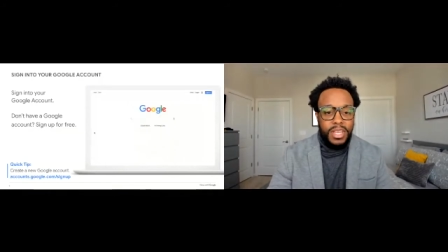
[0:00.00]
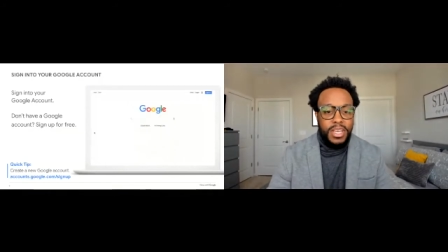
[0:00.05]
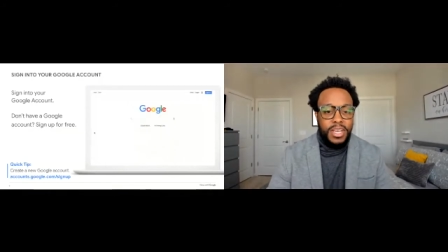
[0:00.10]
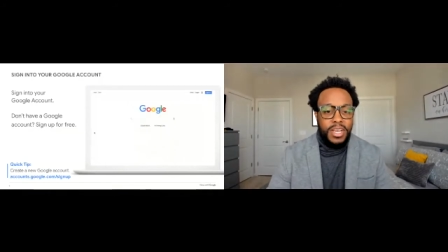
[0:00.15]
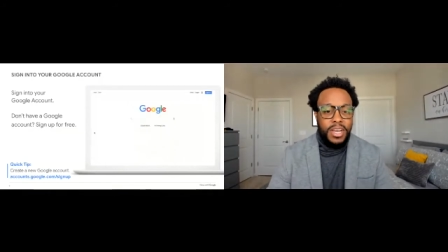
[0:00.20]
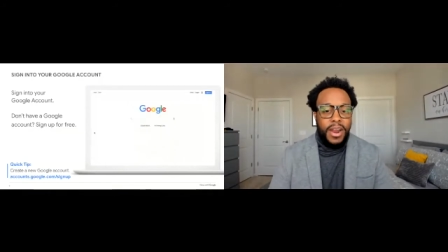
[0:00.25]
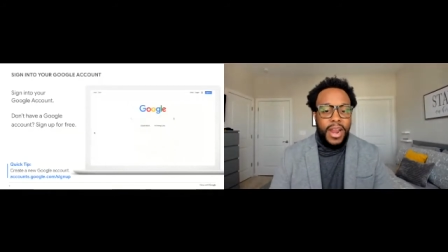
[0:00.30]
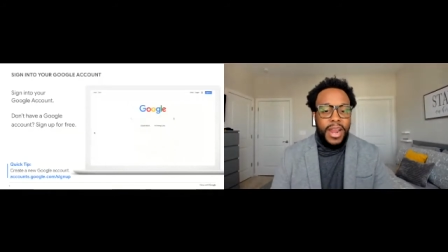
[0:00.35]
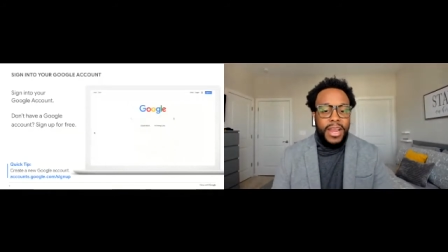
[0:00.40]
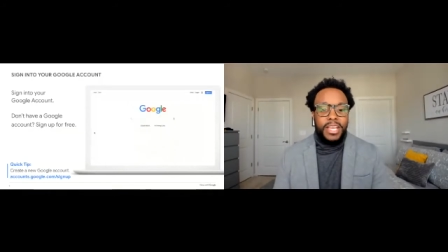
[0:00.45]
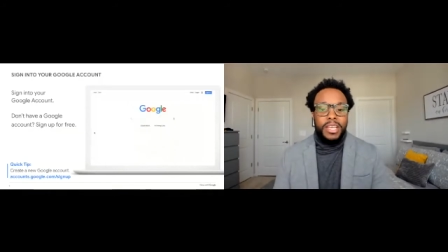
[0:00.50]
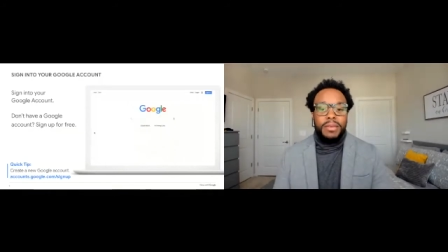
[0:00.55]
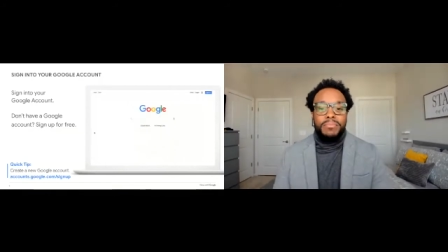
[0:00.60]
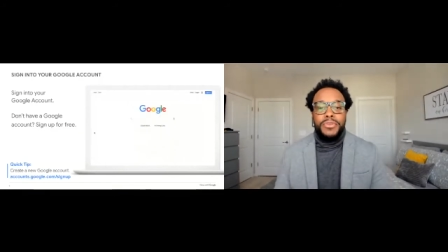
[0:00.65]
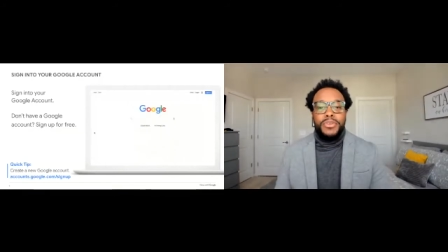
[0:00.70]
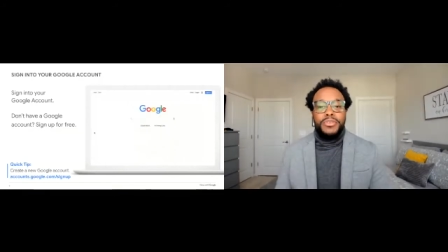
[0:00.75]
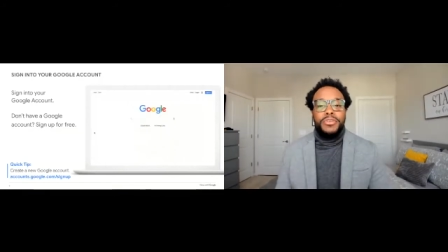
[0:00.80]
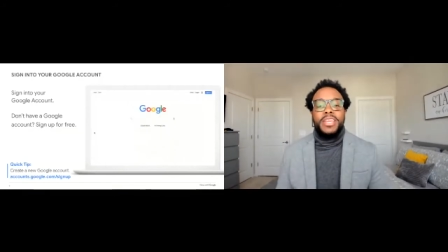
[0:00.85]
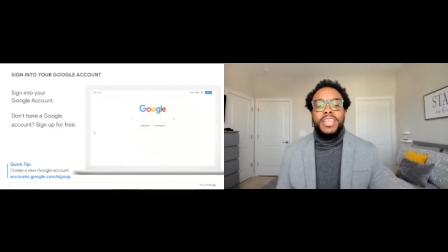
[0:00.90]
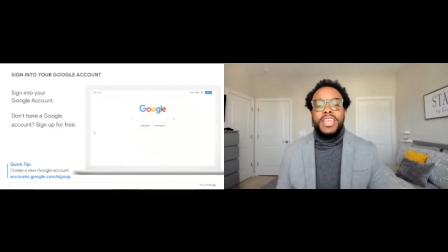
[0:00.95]
All right,
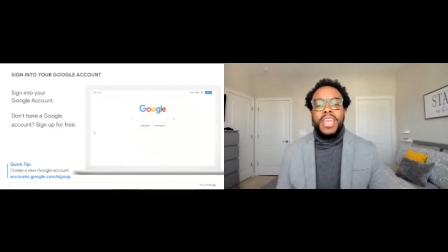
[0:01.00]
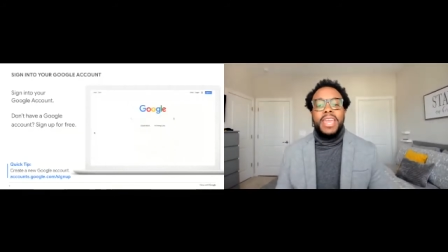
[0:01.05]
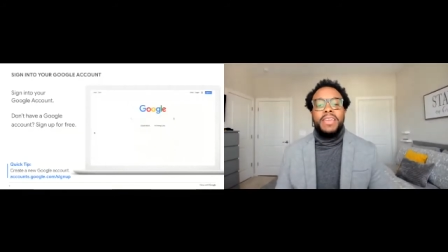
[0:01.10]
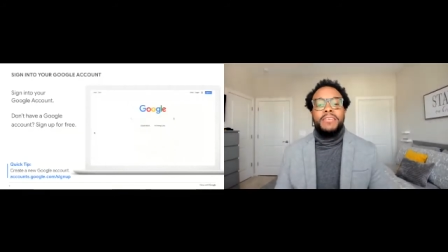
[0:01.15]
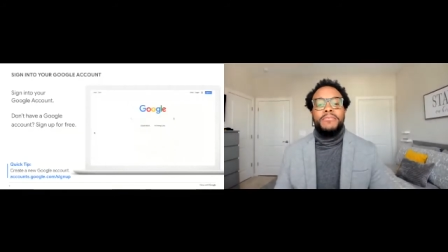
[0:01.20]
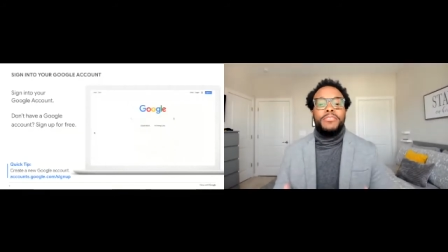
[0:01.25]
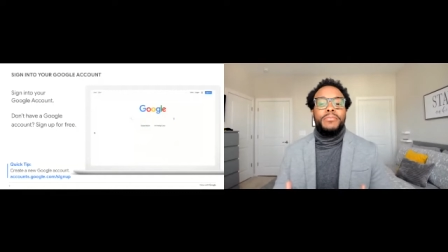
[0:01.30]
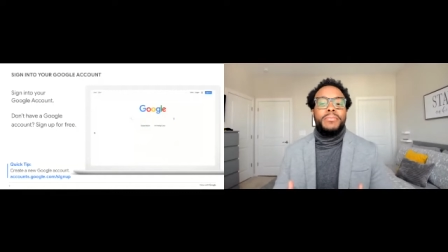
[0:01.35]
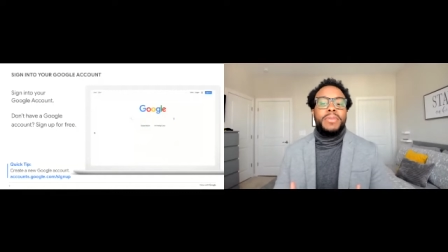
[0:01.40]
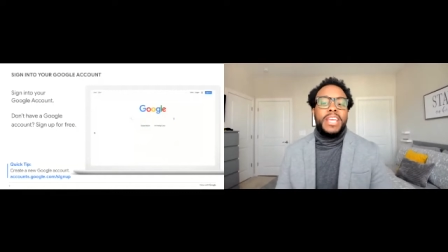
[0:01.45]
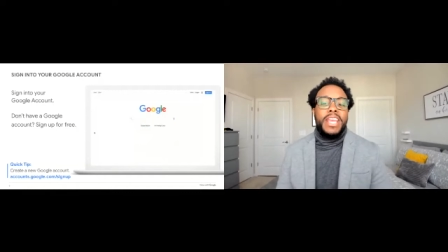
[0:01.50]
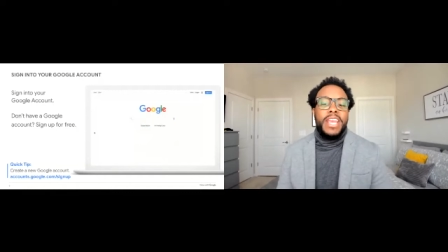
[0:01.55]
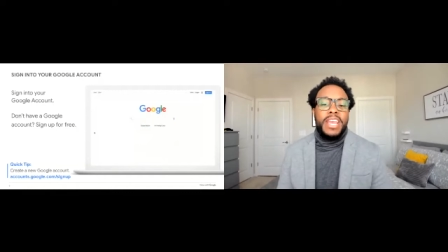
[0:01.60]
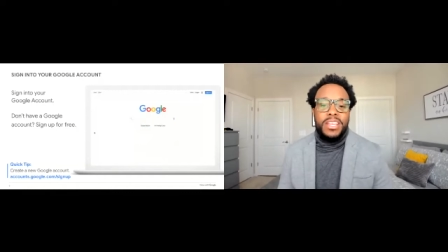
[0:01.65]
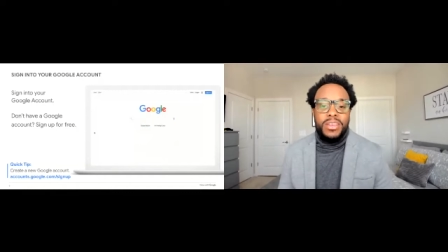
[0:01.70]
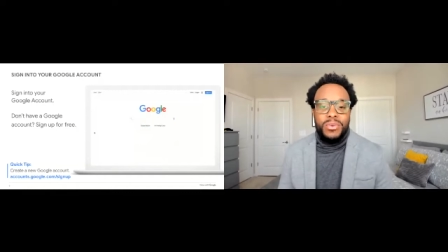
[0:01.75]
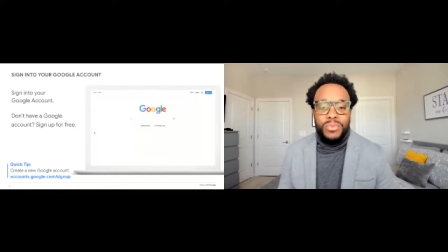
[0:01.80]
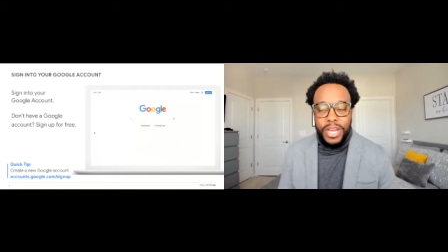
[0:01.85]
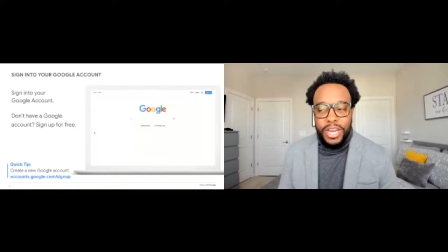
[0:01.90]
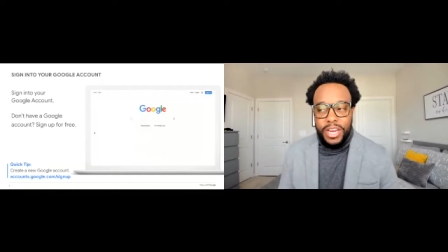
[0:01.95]
communicate from
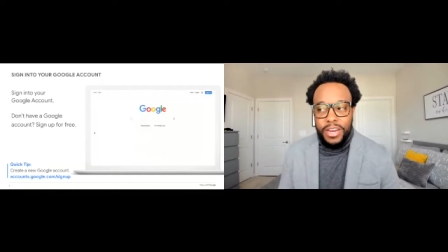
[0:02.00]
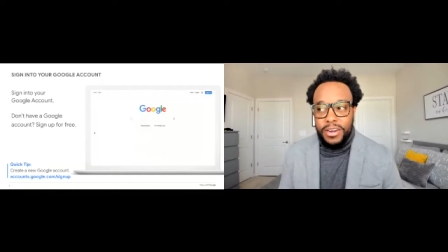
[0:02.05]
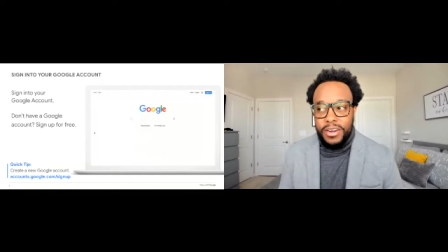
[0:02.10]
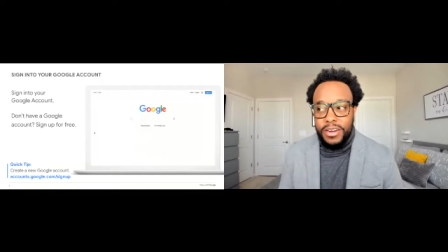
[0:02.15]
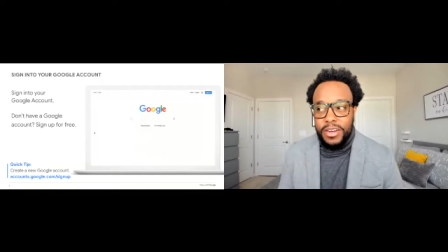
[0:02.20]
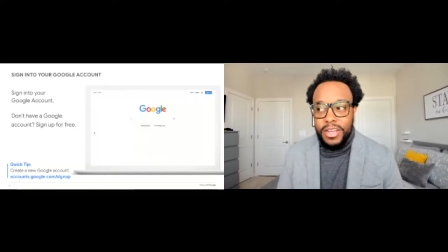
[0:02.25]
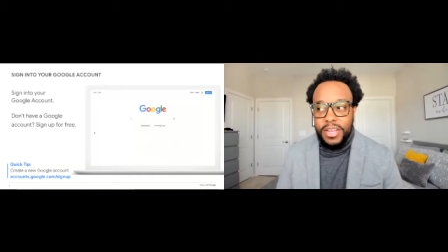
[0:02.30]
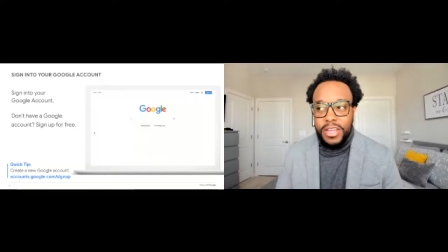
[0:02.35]
anywhere.